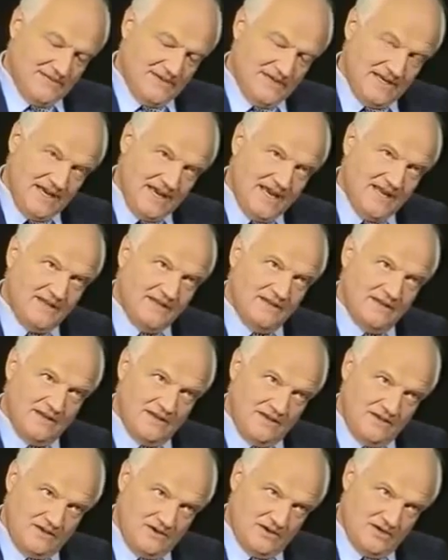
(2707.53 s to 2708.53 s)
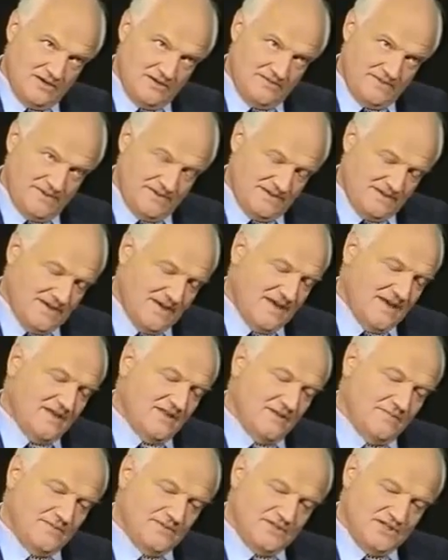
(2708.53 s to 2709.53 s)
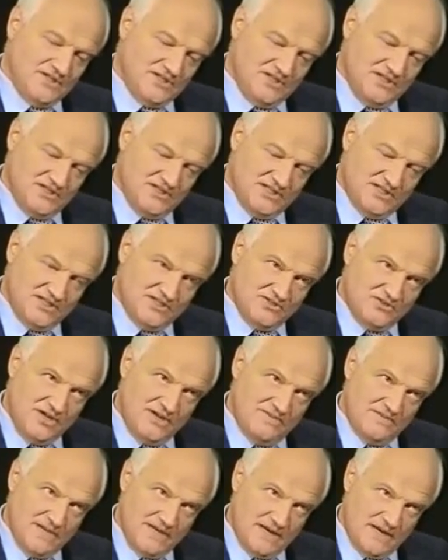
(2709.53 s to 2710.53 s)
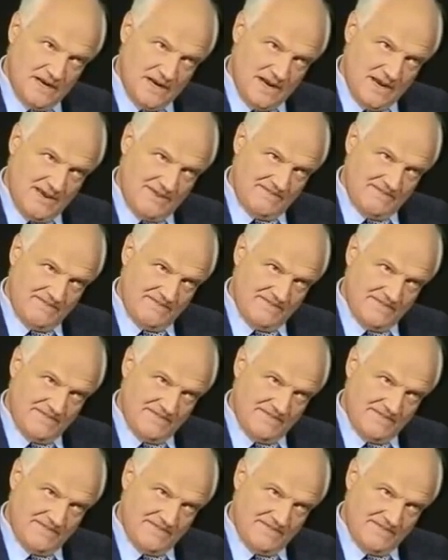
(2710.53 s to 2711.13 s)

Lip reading: but in Europe, the position is extremely clear.